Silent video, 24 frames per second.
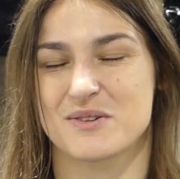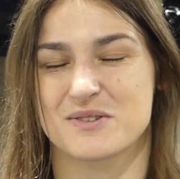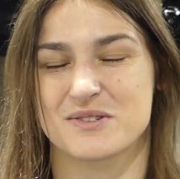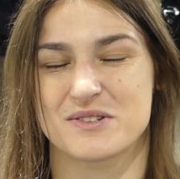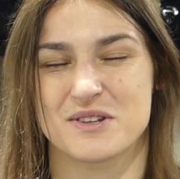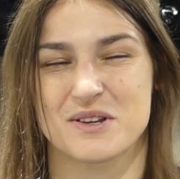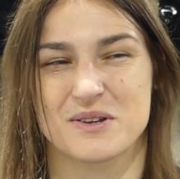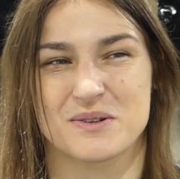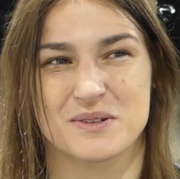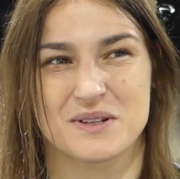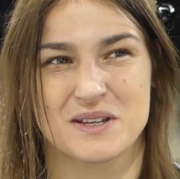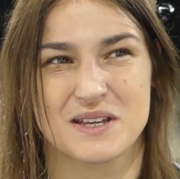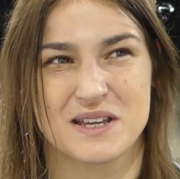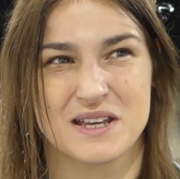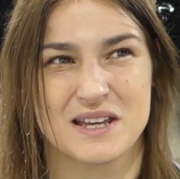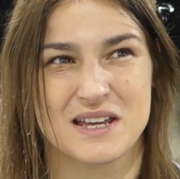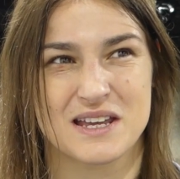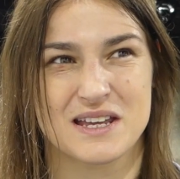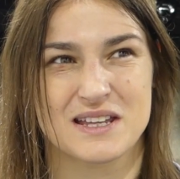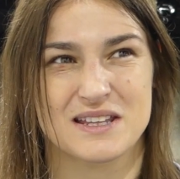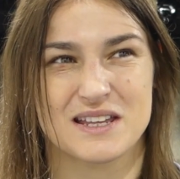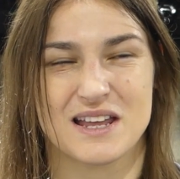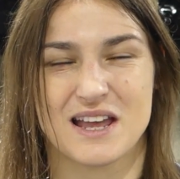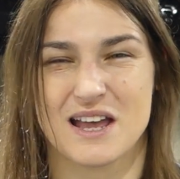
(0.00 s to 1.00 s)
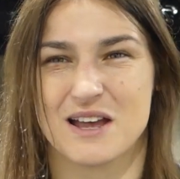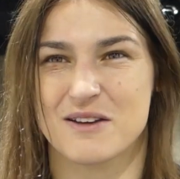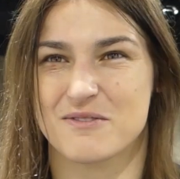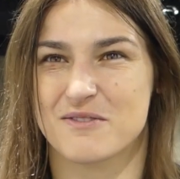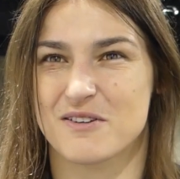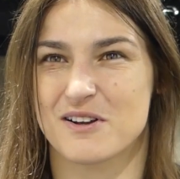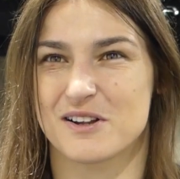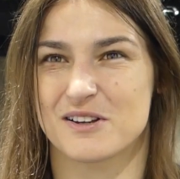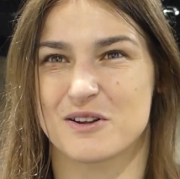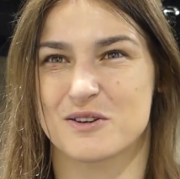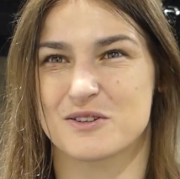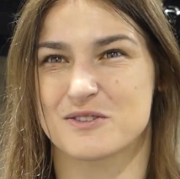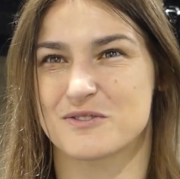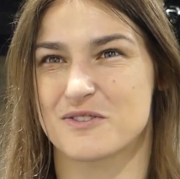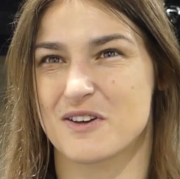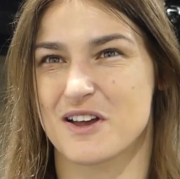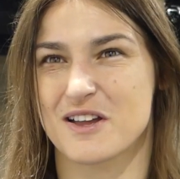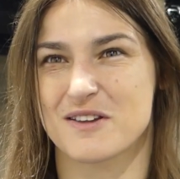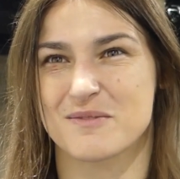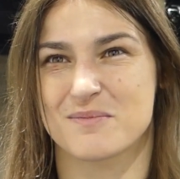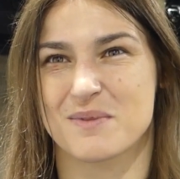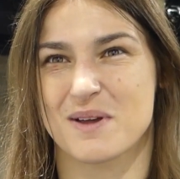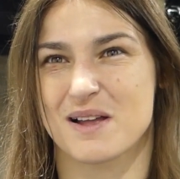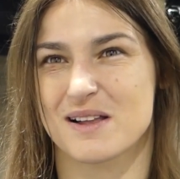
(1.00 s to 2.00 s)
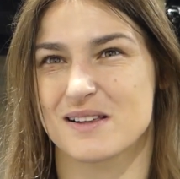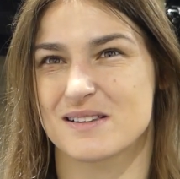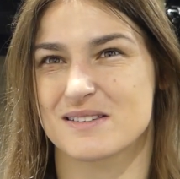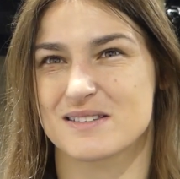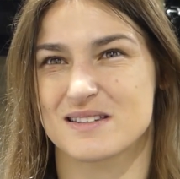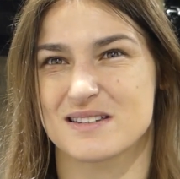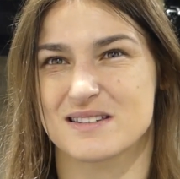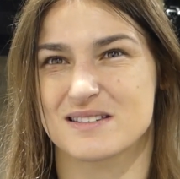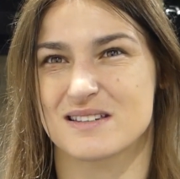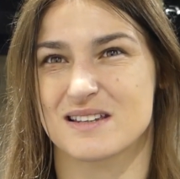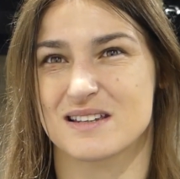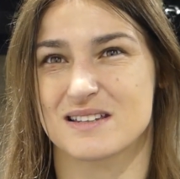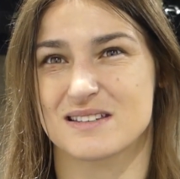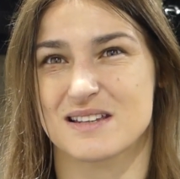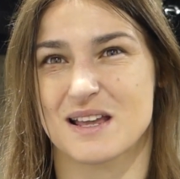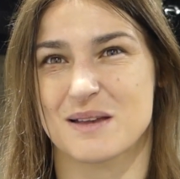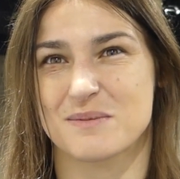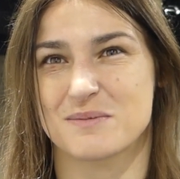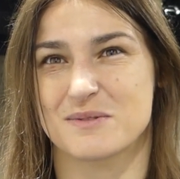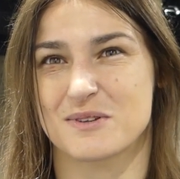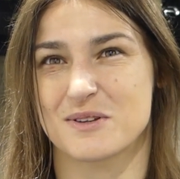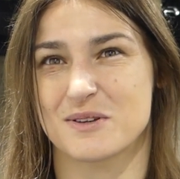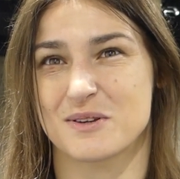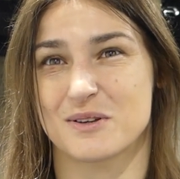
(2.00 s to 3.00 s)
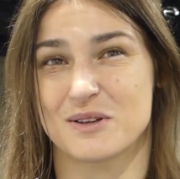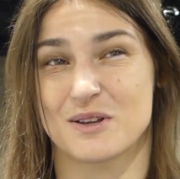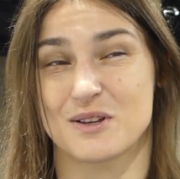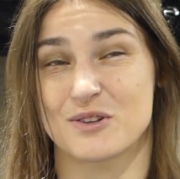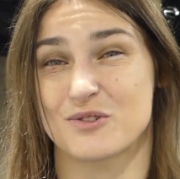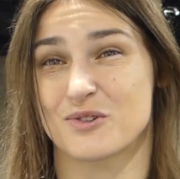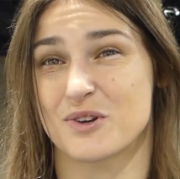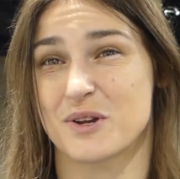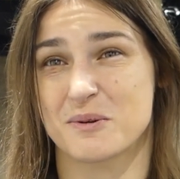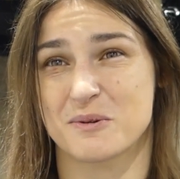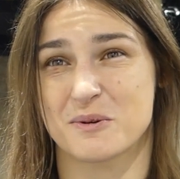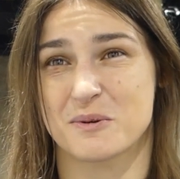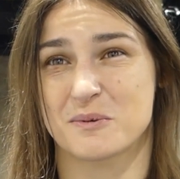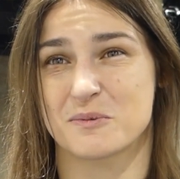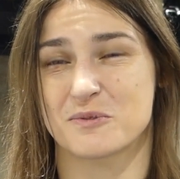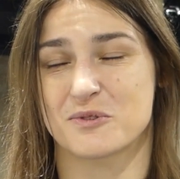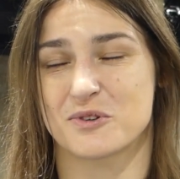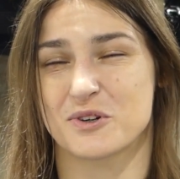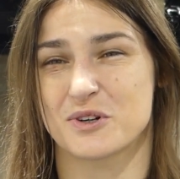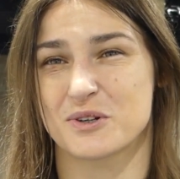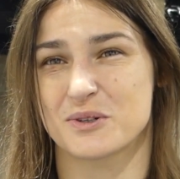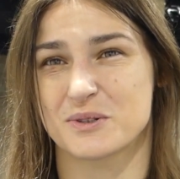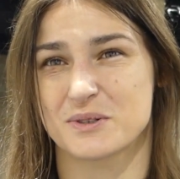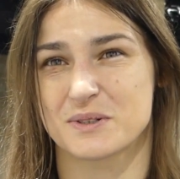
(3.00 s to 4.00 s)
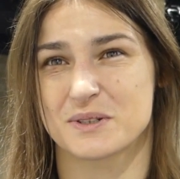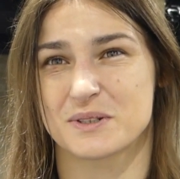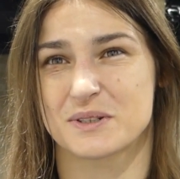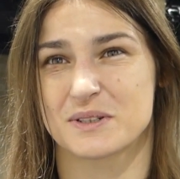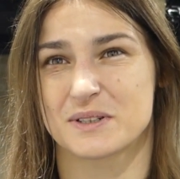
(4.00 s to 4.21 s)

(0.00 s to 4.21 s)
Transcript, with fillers: So to have all those five belts is, is absolutely a dream come true.